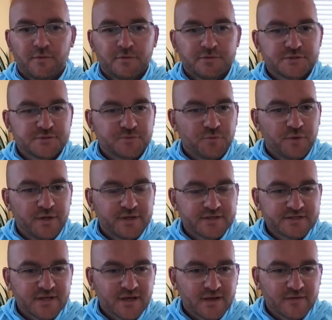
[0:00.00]
Just wait a
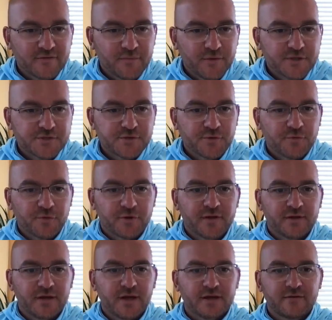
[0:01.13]
second to make sure we're
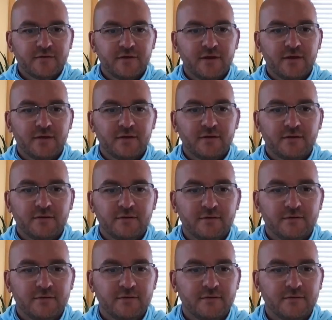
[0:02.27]
connecting.
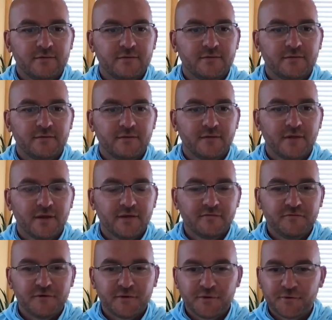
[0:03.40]
Live
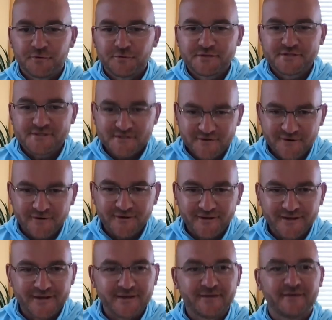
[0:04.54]
video is
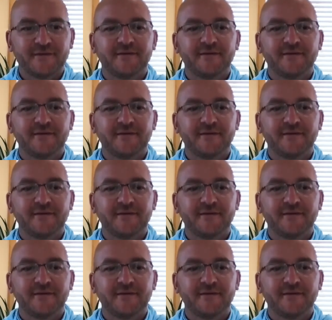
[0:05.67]
starting.